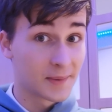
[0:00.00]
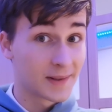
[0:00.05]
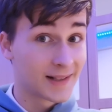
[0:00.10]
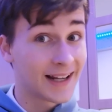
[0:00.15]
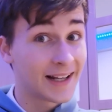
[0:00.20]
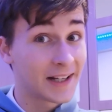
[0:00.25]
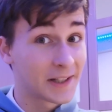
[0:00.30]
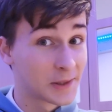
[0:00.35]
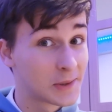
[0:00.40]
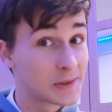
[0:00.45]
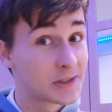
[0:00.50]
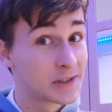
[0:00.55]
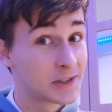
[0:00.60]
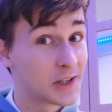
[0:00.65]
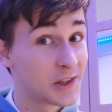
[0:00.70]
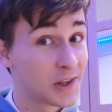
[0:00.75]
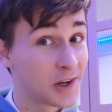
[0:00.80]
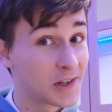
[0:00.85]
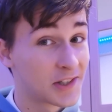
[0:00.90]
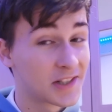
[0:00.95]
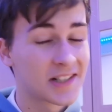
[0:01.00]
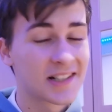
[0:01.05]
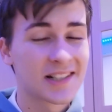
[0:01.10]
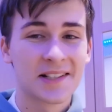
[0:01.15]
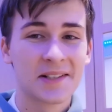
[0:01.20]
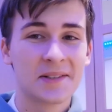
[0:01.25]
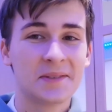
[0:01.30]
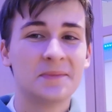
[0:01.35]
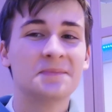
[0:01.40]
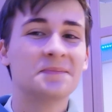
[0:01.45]
We're getting close to 2,000,
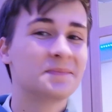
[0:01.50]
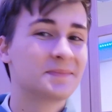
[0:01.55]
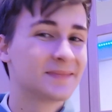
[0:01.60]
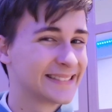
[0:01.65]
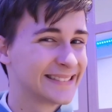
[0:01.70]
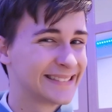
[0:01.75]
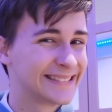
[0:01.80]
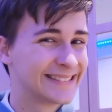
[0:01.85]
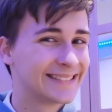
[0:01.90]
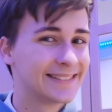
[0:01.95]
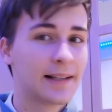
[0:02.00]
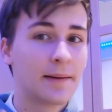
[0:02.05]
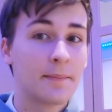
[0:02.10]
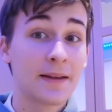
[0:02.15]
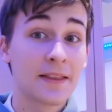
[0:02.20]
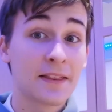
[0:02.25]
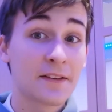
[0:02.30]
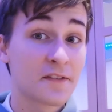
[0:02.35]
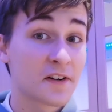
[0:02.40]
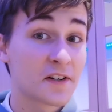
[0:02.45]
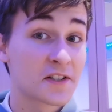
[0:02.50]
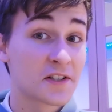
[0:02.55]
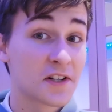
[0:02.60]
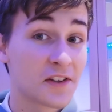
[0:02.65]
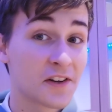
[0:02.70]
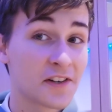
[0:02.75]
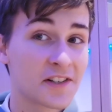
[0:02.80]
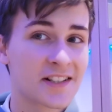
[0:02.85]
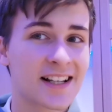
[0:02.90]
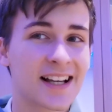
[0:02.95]
so be in the first
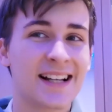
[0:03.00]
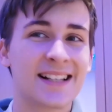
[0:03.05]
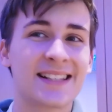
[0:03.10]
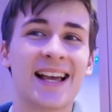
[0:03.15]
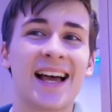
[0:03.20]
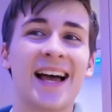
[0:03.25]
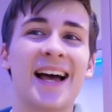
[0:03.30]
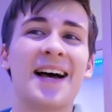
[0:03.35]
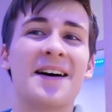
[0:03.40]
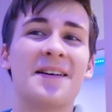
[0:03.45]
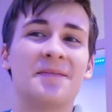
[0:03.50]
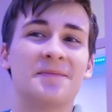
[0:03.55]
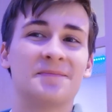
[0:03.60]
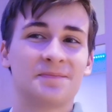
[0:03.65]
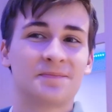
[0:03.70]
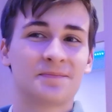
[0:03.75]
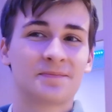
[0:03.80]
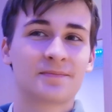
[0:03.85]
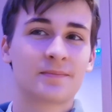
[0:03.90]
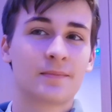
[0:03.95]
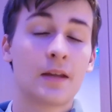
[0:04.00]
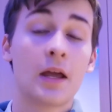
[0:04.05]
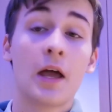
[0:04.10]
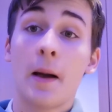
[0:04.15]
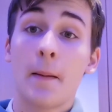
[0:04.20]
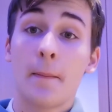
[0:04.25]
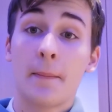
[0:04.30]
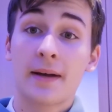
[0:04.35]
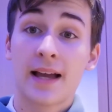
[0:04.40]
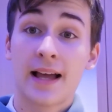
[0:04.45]
2,000, guys. But
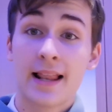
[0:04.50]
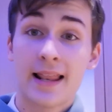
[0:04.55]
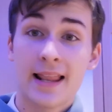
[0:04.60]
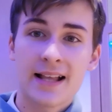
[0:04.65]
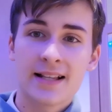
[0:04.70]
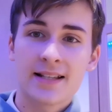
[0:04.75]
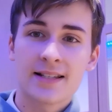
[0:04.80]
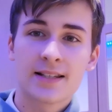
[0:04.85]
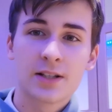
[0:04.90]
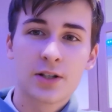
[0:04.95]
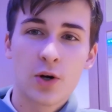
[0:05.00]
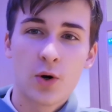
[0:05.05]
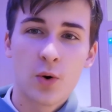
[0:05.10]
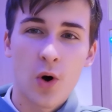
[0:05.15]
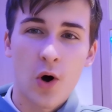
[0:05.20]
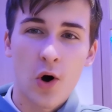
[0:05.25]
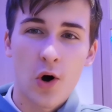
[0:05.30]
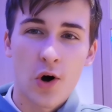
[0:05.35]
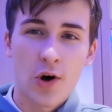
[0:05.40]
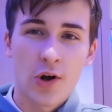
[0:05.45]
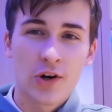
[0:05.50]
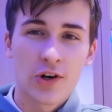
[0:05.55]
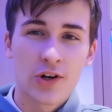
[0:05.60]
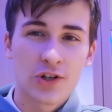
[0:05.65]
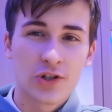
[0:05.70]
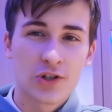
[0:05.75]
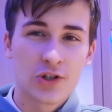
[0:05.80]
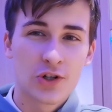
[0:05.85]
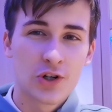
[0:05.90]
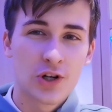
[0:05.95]
yeah, let's go on
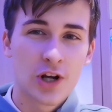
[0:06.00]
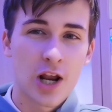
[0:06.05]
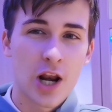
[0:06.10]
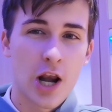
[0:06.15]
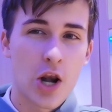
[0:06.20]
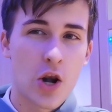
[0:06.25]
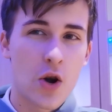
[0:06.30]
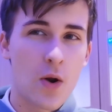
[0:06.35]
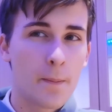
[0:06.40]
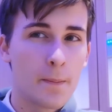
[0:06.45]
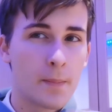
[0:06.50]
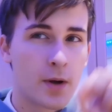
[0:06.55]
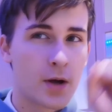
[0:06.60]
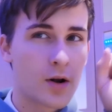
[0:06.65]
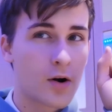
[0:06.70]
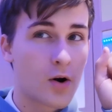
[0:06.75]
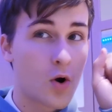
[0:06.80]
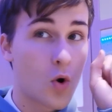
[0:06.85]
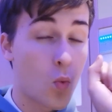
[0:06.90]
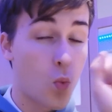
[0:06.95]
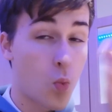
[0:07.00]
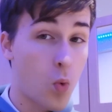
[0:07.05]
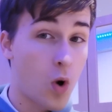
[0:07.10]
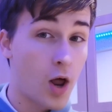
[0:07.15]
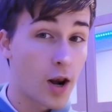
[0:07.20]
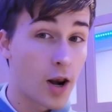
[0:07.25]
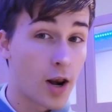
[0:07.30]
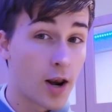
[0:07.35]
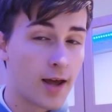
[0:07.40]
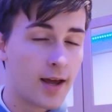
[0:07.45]
to number
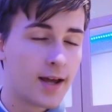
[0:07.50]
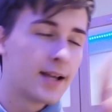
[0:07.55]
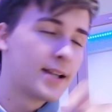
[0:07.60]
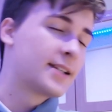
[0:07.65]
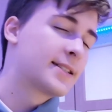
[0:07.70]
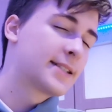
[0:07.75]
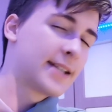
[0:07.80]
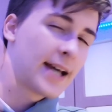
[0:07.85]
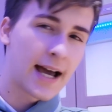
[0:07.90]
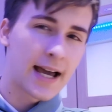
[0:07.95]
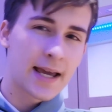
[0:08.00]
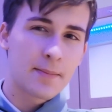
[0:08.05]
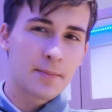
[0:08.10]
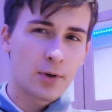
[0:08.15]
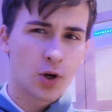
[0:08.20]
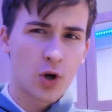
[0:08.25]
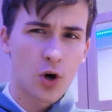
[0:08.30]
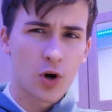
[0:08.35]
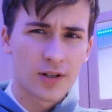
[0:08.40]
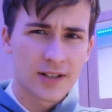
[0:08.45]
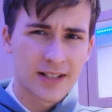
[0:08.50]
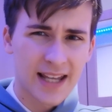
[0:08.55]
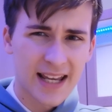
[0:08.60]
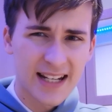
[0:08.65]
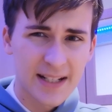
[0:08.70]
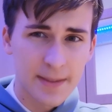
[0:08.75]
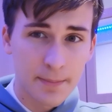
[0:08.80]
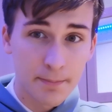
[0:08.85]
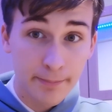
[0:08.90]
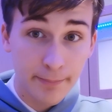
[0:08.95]
1, time
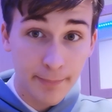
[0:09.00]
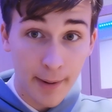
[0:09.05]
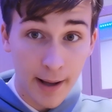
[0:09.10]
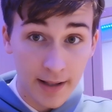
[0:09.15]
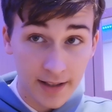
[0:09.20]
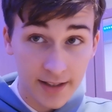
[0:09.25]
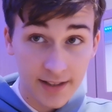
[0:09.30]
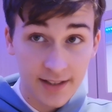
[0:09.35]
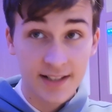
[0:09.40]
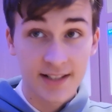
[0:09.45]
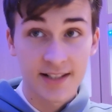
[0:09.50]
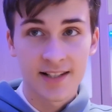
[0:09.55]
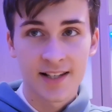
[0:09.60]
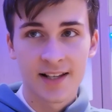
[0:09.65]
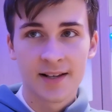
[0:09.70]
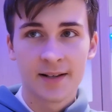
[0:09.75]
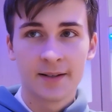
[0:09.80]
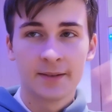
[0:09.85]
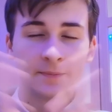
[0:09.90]
content balance.